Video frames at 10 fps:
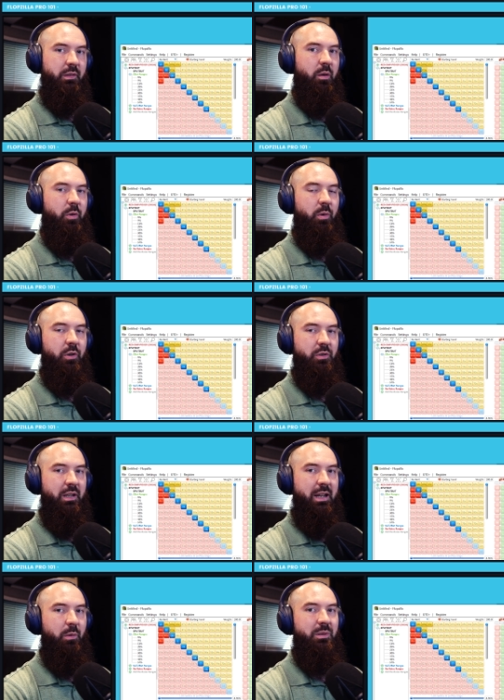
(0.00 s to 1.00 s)
That way you
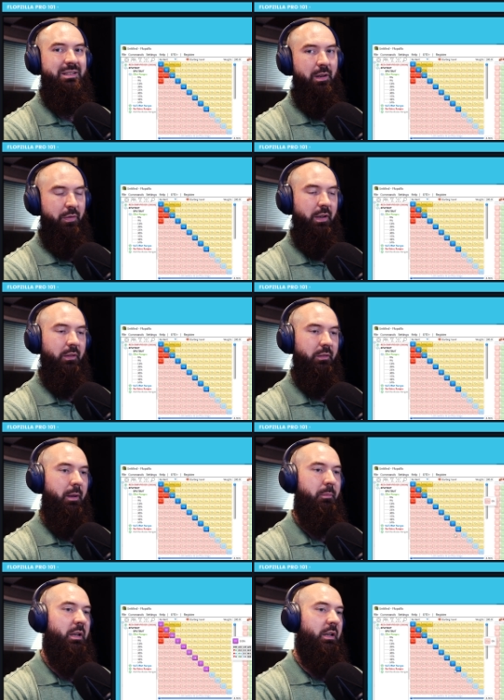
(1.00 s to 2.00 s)
understand how to set things
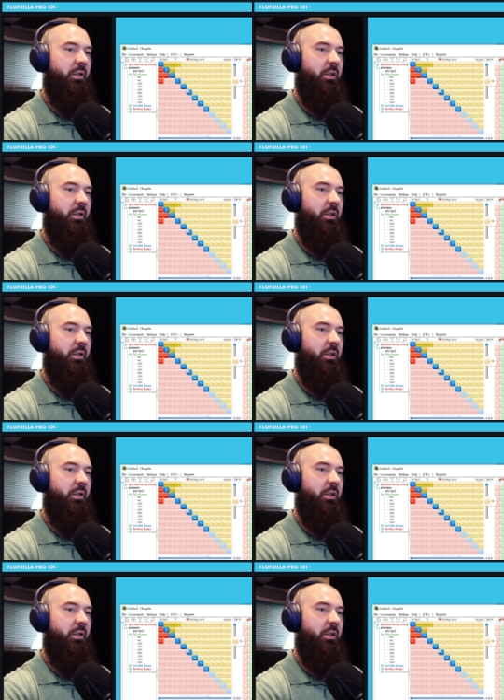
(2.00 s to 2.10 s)
up.